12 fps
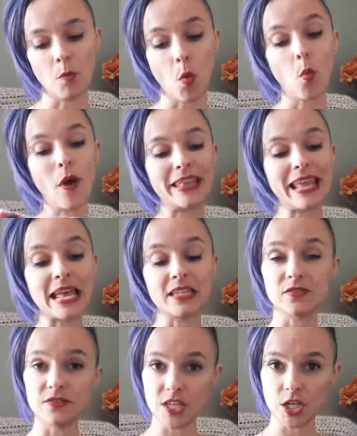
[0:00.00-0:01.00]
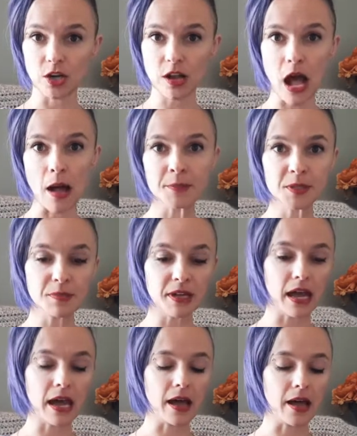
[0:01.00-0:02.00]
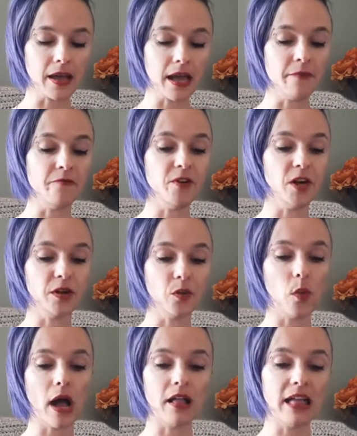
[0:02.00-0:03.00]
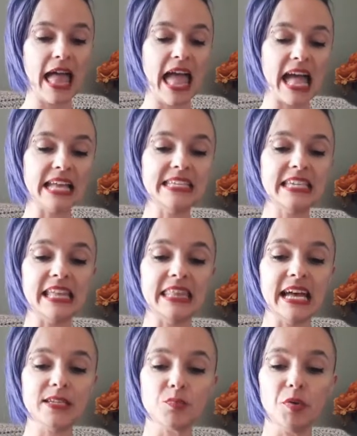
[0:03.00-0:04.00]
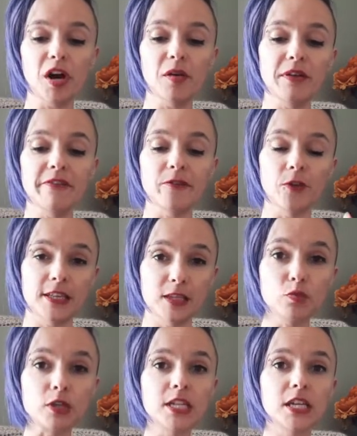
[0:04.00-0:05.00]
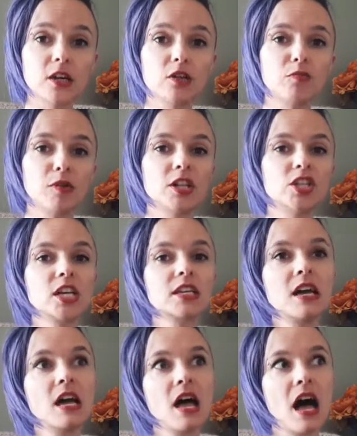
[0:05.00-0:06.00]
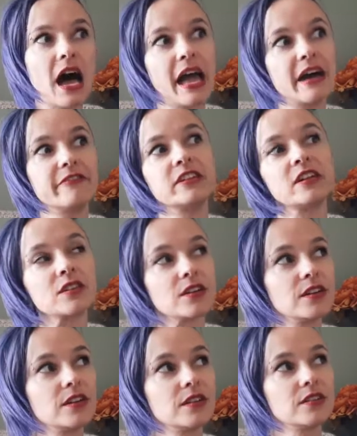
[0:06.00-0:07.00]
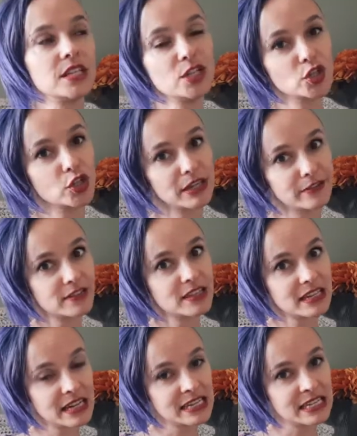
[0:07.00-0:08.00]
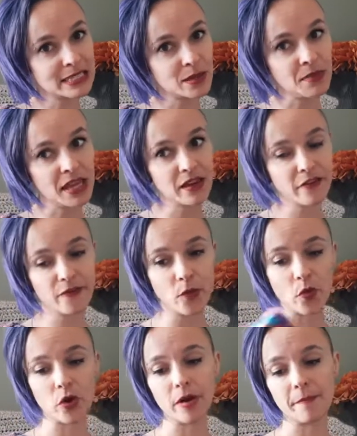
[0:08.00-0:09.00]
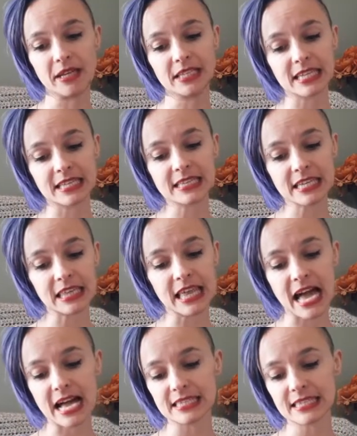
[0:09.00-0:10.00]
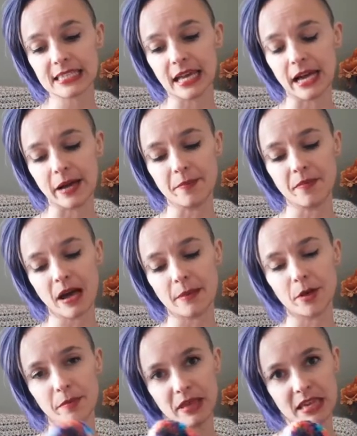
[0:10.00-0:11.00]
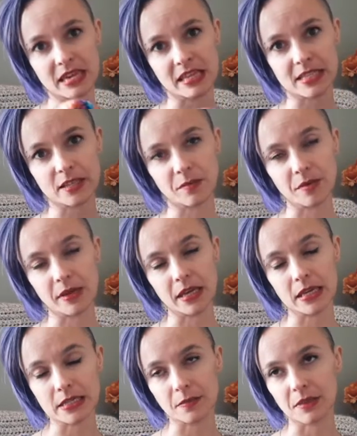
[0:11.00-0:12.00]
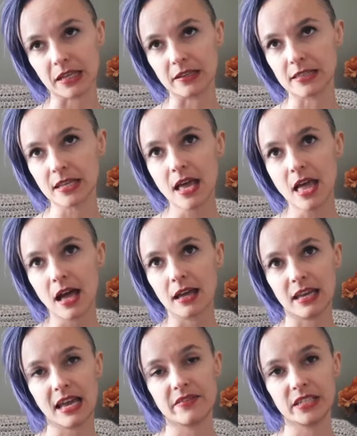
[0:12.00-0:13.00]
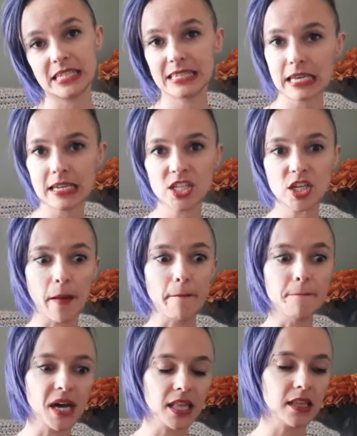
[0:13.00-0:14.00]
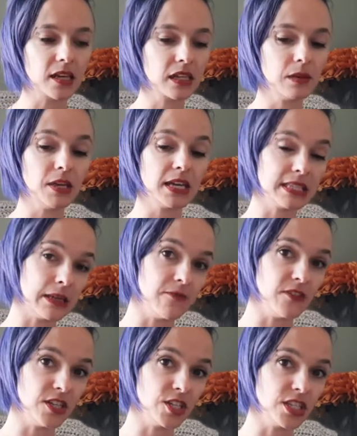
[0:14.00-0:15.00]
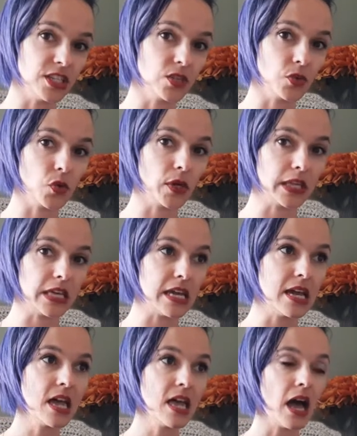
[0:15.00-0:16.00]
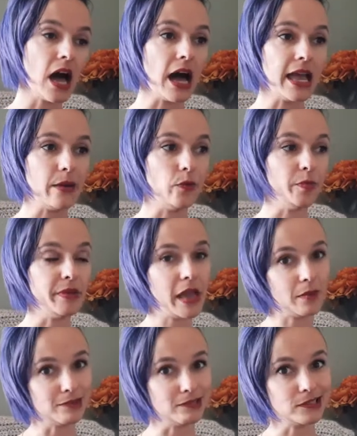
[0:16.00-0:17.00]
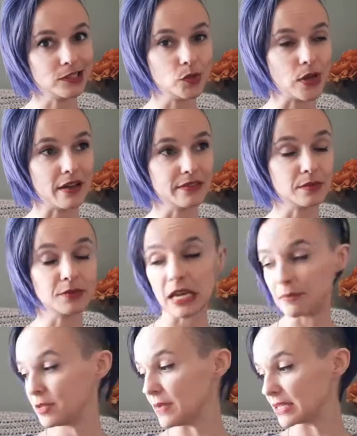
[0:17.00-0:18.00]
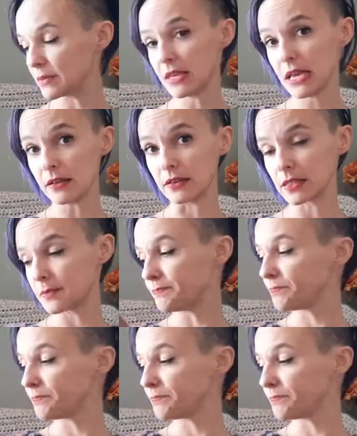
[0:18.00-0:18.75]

when end of the year comes, but I am very well ahead in that department for this particular project. I have another teacher gift that I need to make for my son's class. I'm not making this, I'll be making something else, and I haven't decided yet, but luckily because I'm finished this so quickly, I will be able to have some time to make something else.